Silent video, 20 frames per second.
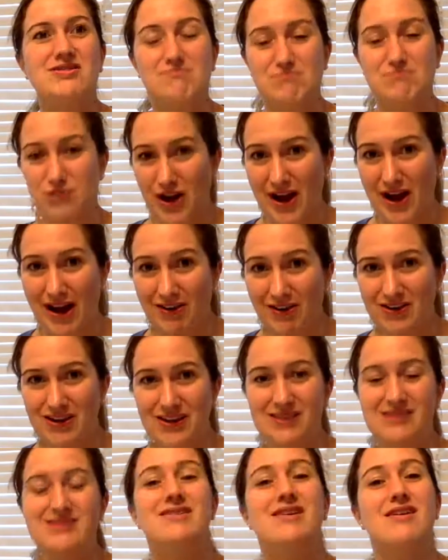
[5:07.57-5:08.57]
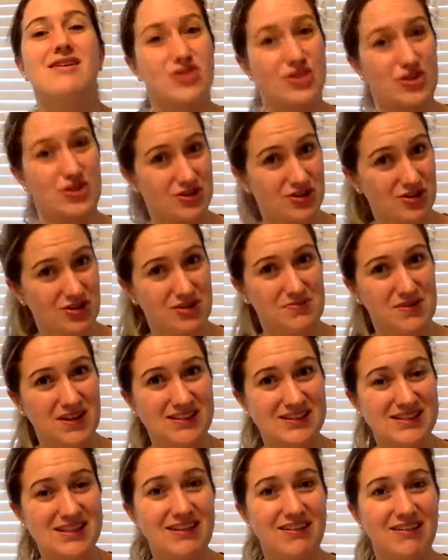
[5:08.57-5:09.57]
brownies, those are a
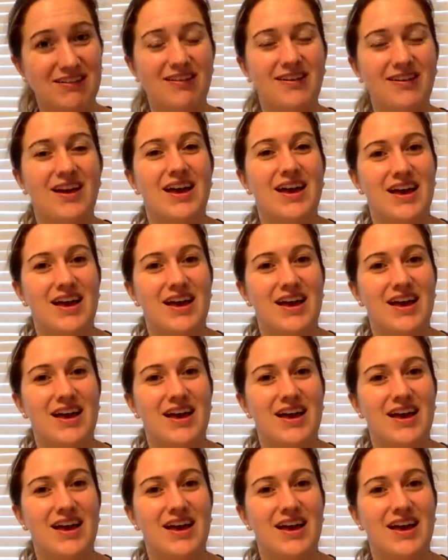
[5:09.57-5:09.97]
big deal.